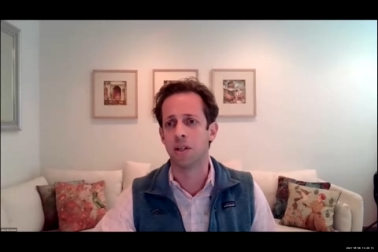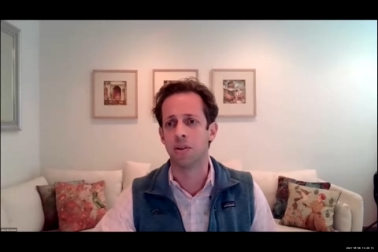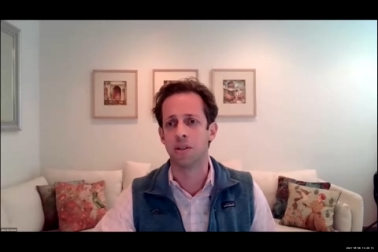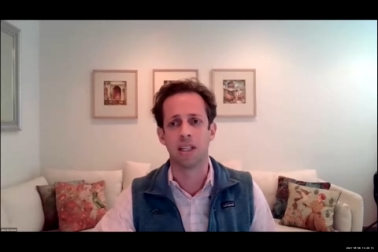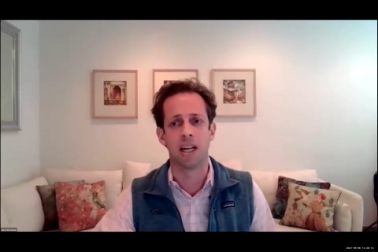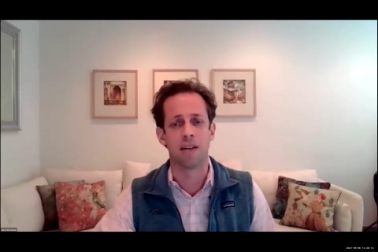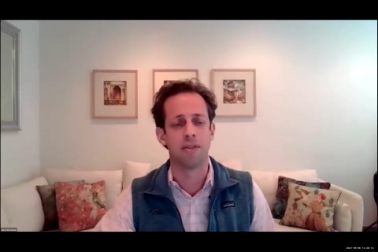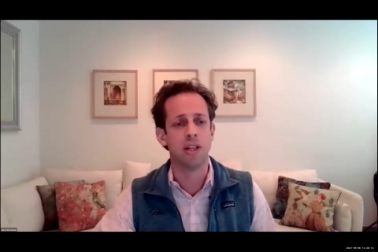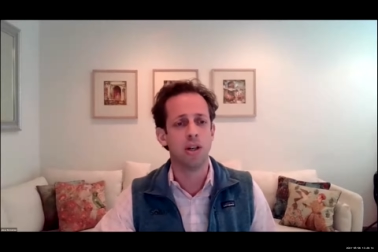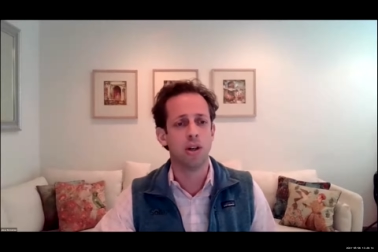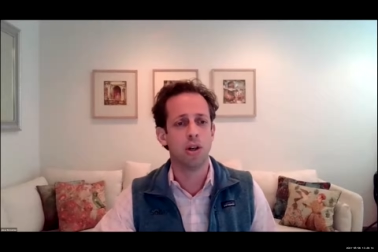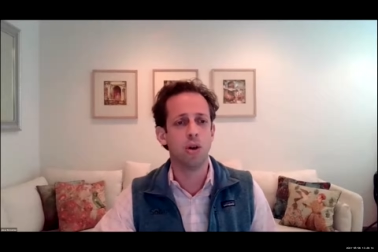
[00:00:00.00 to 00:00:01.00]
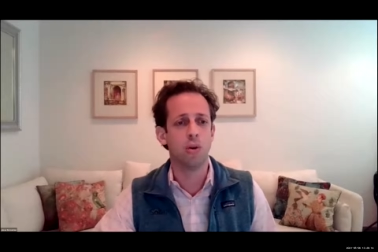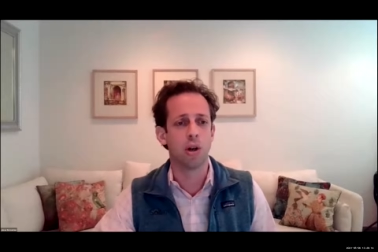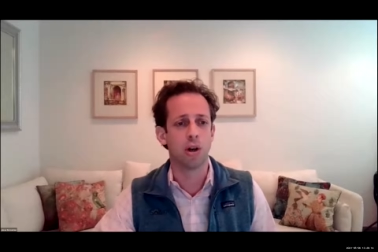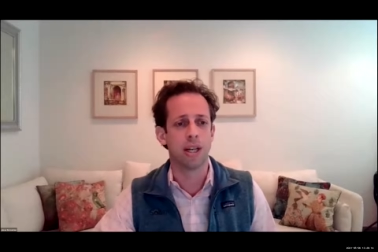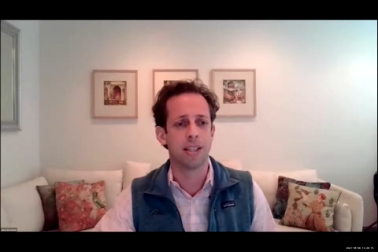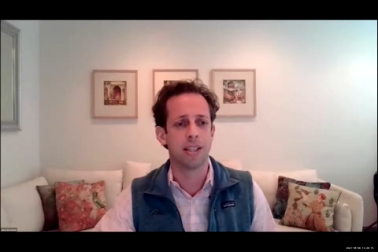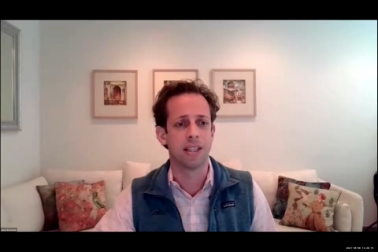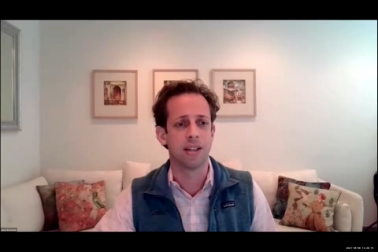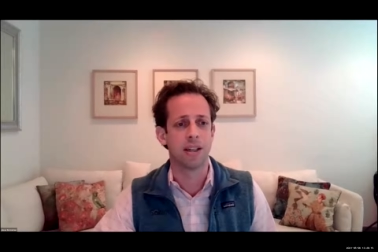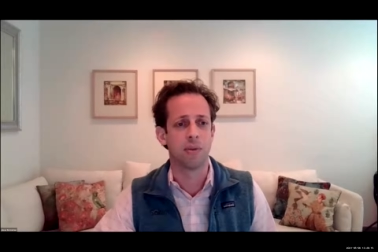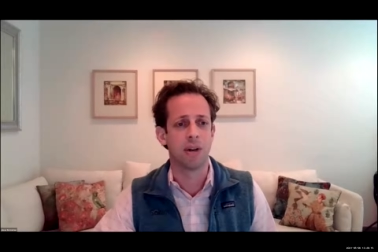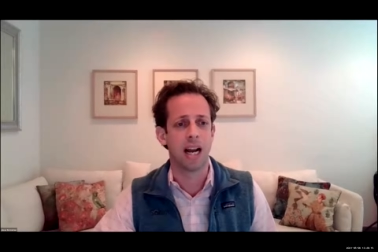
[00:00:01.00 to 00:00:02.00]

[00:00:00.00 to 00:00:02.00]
There was a lot of new learnings and